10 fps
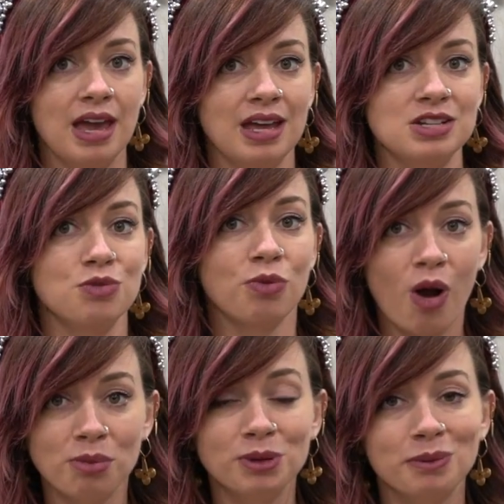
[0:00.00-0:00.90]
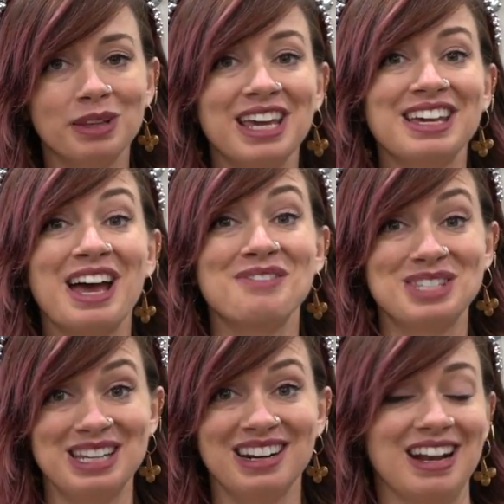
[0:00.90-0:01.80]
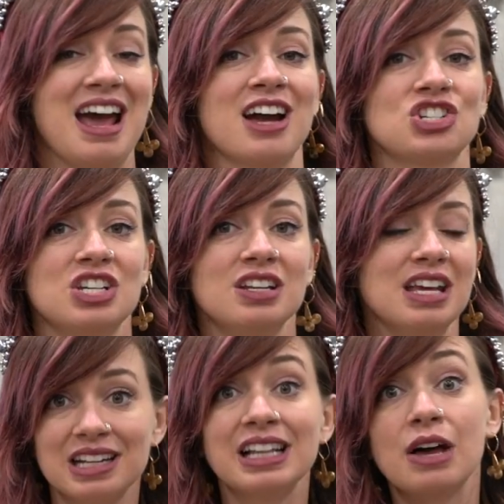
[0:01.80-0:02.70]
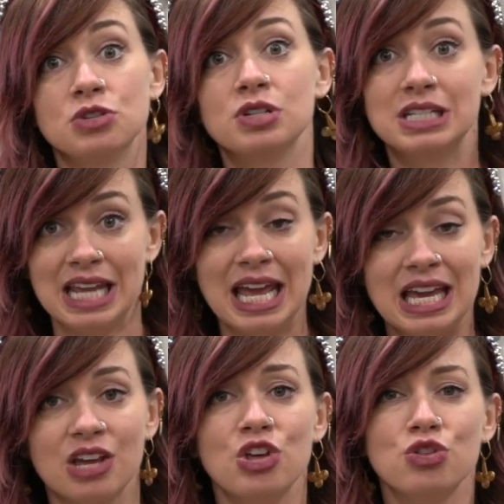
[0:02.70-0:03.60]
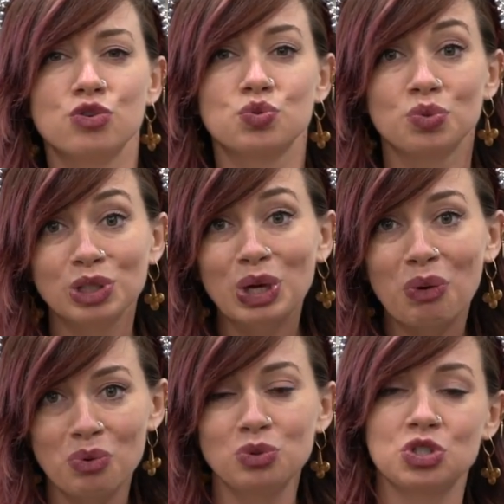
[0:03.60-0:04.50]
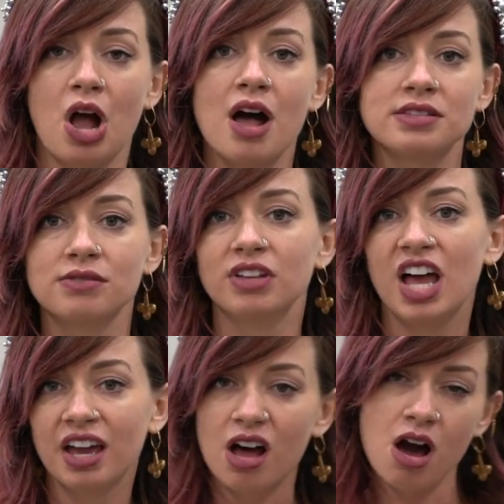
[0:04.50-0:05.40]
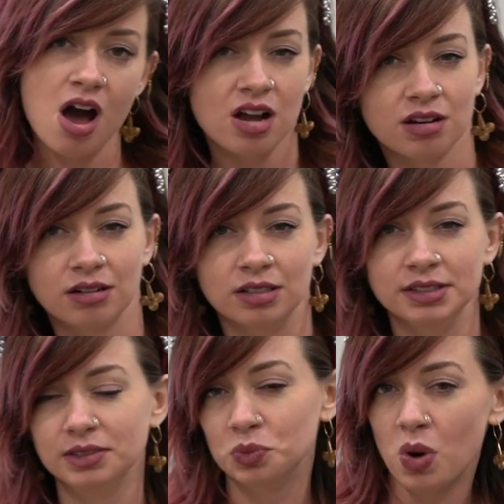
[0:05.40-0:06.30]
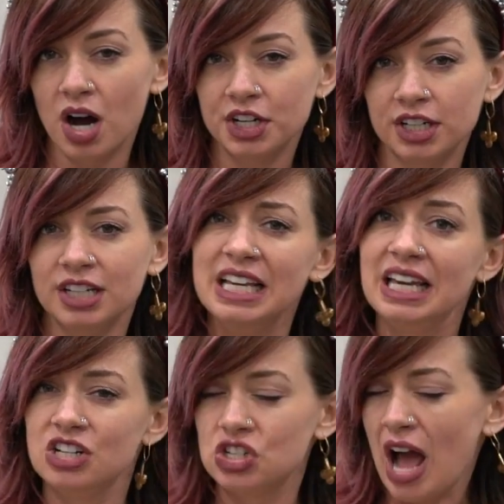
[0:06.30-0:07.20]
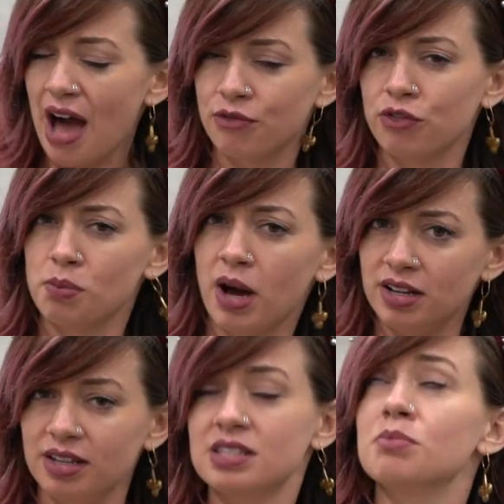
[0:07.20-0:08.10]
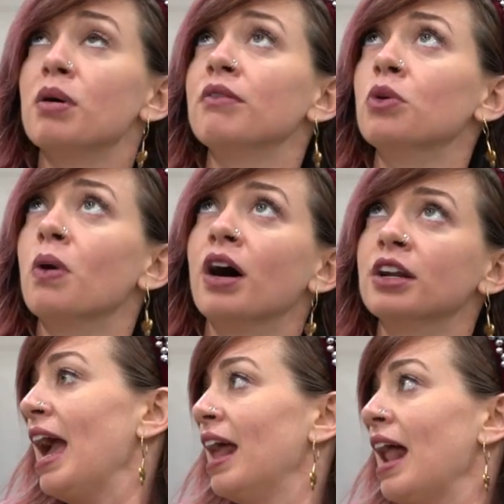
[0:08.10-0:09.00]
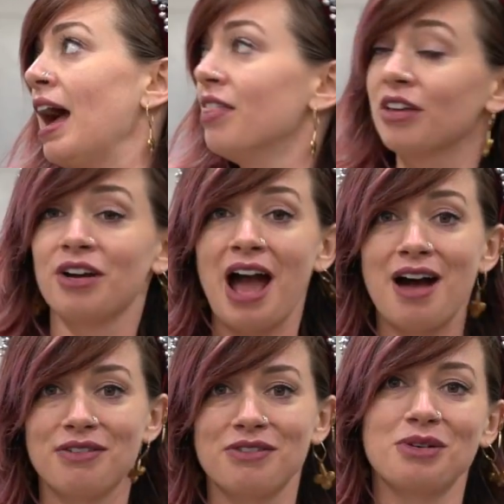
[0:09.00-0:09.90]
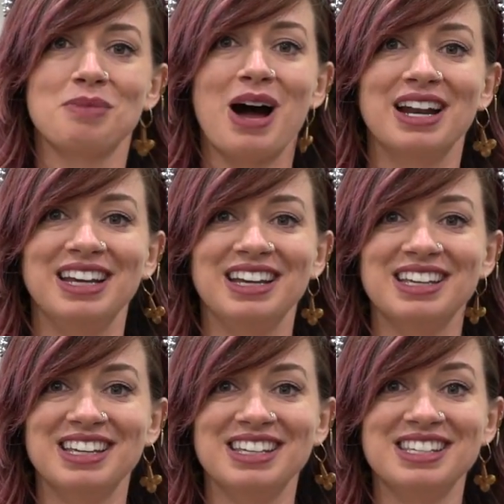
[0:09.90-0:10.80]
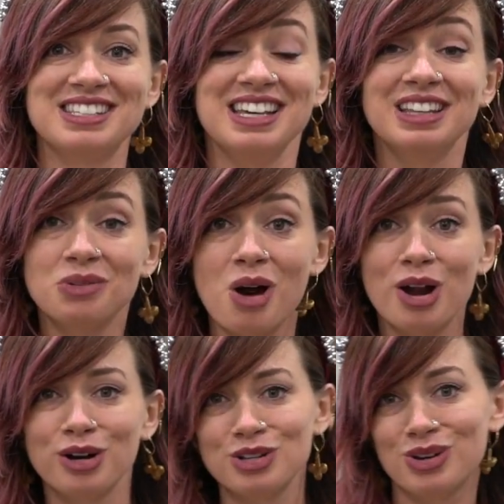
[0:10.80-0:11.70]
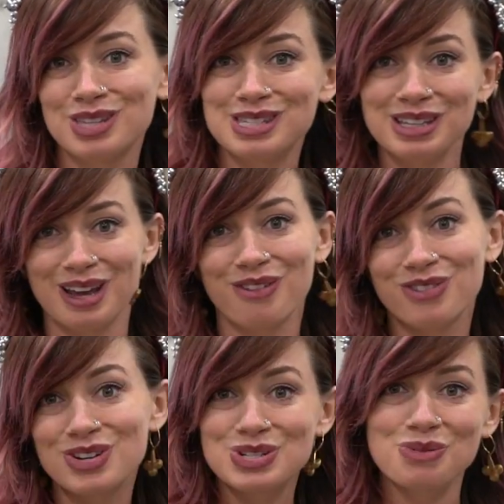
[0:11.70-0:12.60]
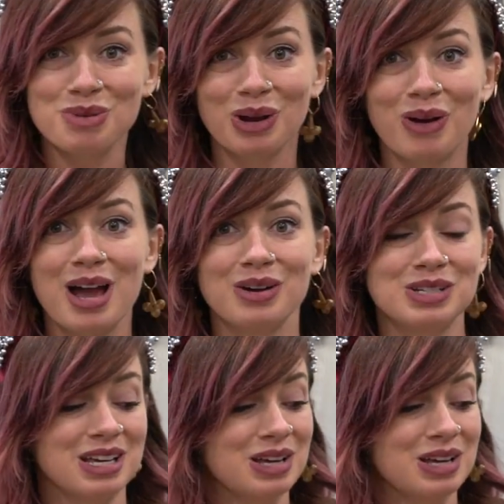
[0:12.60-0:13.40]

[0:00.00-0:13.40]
and you probably have seen it in action. It allows you to take those really cool shots of like a hot girl in water, and half of her body is above the water, and the other half of her body is in the water, and you can see like fish swimming around.